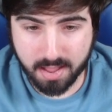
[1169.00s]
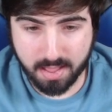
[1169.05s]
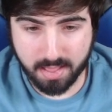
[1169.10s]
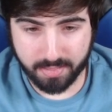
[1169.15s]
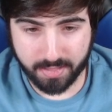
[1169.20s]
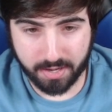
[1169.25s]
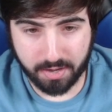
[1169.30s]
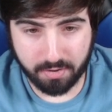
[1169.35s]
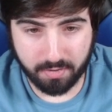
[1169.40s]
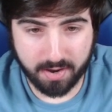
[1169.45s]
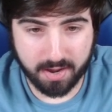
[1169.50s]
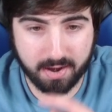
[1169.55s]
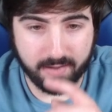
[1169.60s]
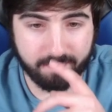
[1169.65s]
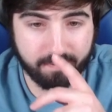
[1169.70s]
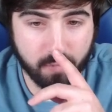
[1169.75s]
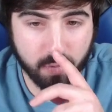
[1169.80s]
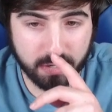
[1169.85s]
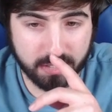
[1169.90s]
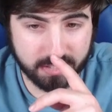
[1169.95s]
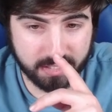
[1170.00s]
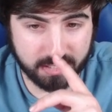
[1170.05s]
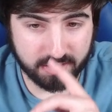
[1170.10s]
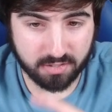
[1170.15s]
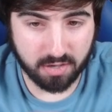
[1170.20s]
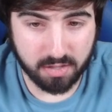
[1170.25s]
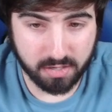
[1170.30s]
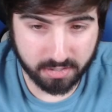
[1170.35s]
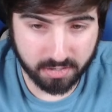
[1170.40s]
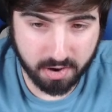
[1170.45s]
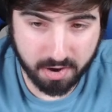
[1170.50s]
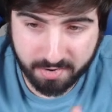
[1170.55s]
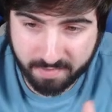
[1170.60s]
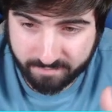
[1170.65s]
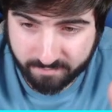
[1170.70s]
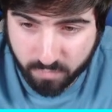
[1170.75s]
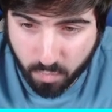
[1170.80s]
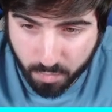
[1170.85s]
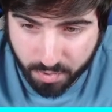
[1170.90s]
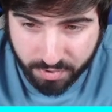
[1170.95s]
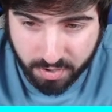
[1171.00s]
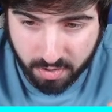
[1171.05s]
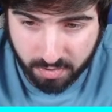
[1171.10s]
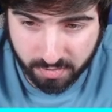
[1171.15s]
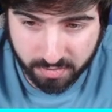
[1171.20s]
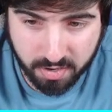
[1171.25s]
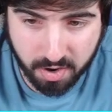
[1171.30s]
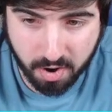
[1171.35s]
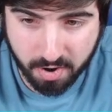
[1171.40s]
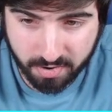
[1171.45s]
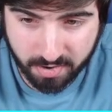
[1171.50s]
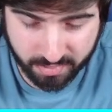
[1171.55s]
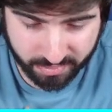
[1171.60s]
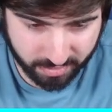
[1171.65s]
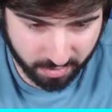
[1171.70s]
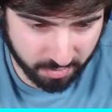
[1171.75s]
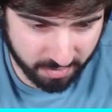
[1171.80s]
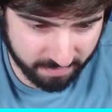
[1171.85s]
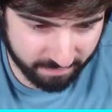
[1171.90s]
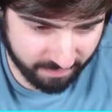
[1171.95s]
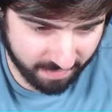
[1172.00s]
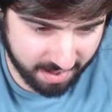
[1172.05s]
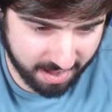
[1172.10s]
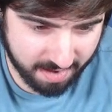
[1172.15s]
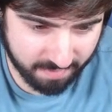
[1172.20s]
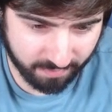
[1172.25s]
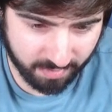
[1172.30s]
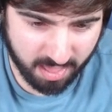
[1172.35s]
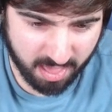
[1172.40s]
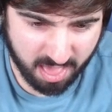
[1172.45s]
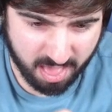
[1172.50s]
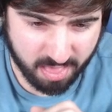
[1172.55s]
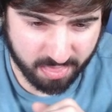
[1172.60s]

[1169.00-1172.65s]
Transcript: Then you got a $46 card, a $40 card, 35,